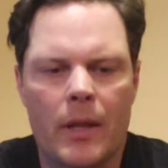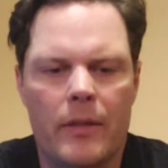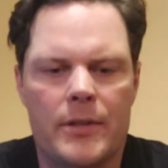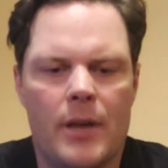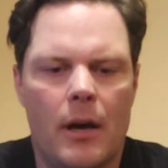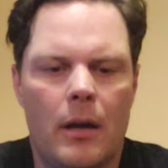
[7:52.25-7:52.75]

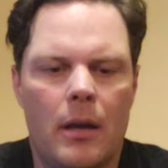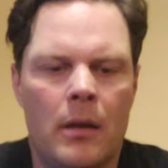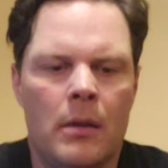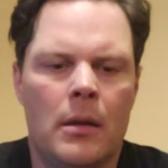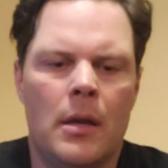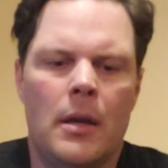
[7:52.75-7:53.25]
The
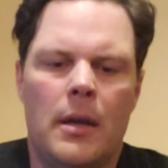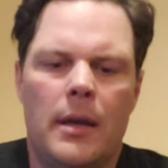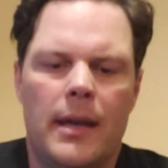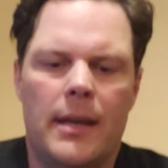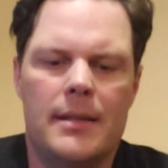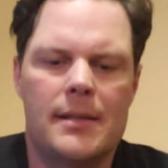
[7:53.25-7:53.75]
tongue
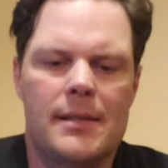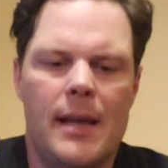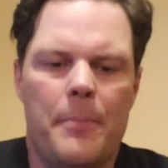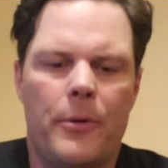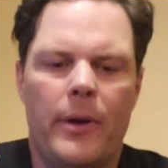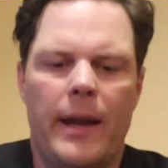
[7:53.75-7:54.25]
is
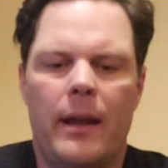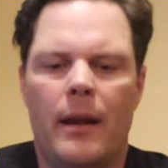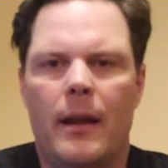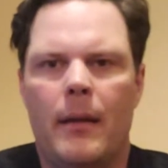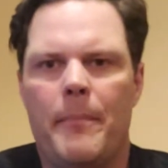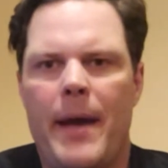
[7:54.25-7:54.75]
separate
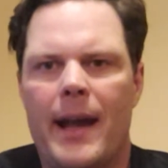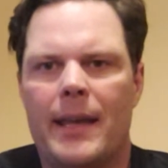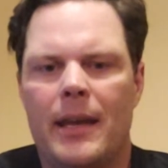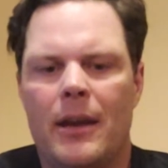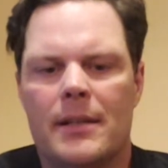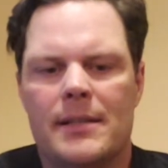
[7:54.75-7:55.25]
back
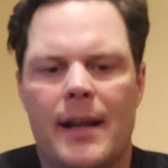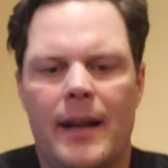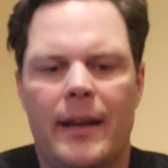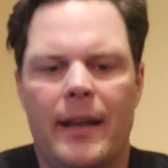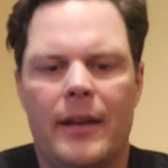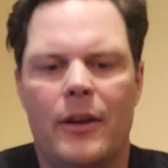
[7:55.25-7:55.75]
here. It's not
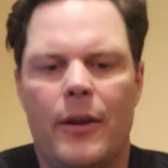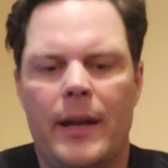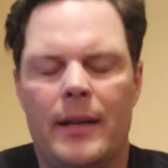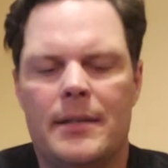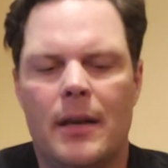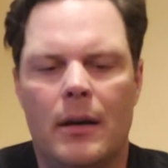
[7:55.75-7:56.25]
an
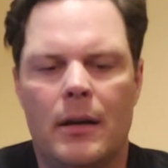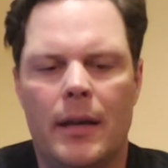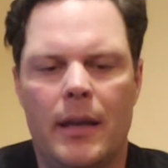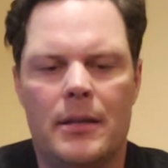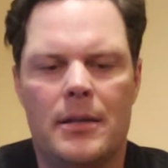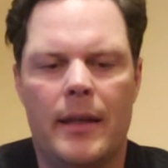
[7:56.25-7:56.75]
integrated tongue
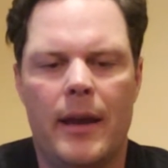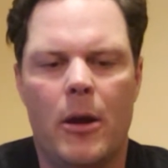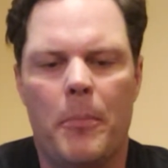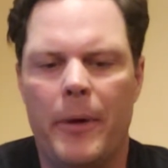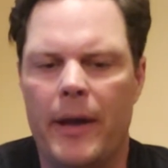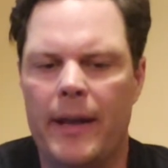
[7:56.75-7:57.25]
into there,
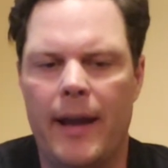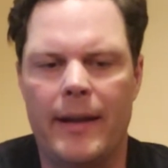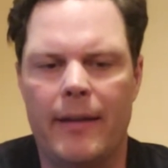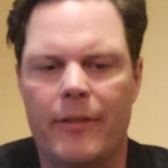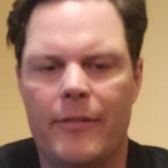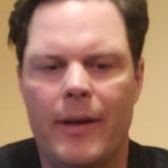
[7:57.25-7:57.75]
but I
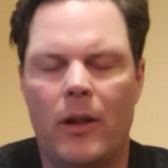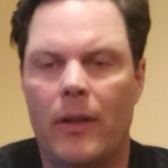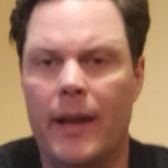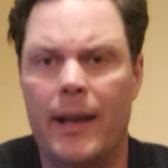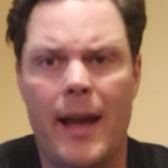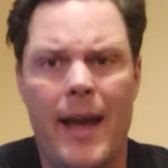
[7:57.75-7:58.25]
never felt
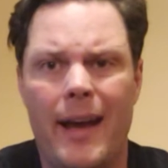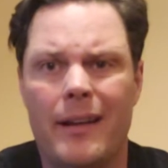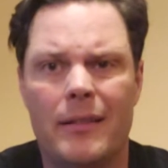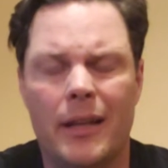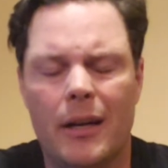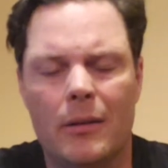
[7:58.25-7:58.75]
like I
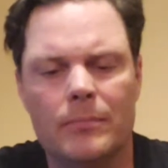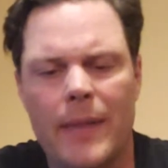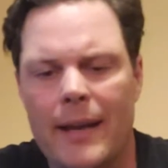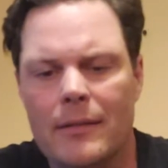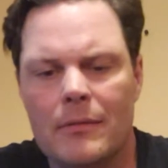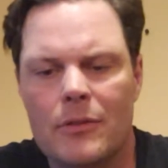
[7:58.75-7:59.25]

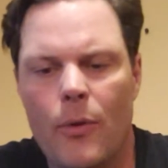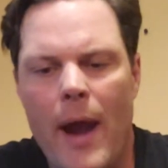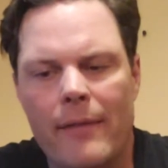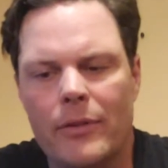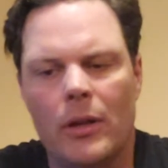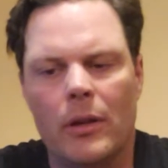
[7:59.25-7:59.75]
had
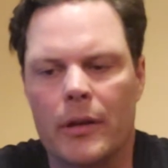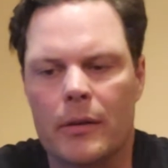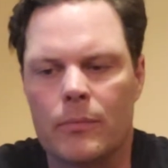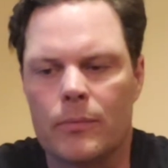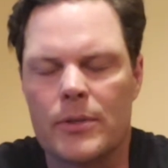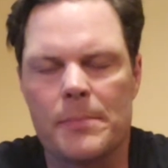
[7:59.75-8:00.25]
gravel or
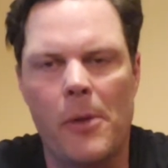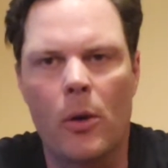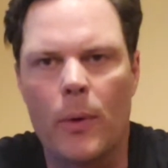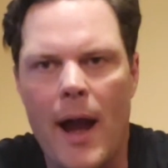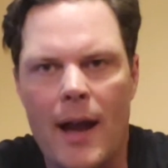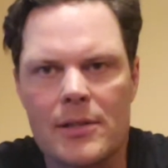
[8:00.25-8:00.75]
small
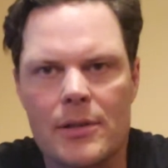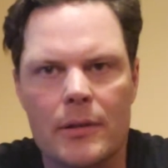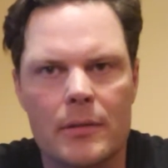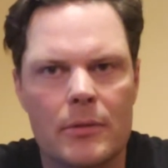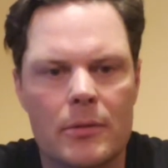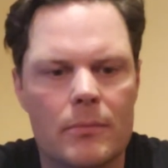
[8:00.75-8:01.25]
rocks
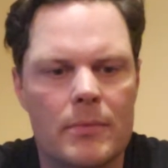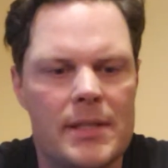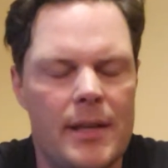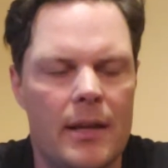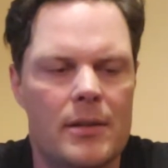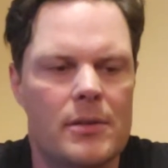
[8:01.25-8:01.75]
or
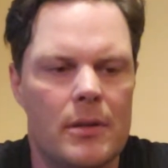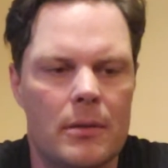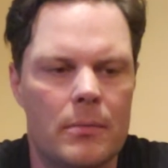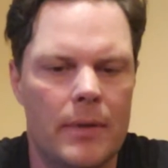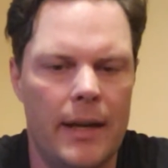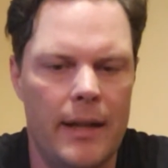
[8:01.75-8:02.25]
sticks or
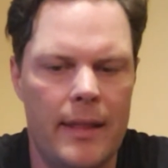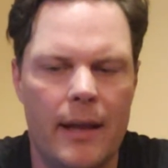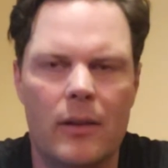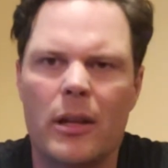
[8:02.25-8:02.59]
anything.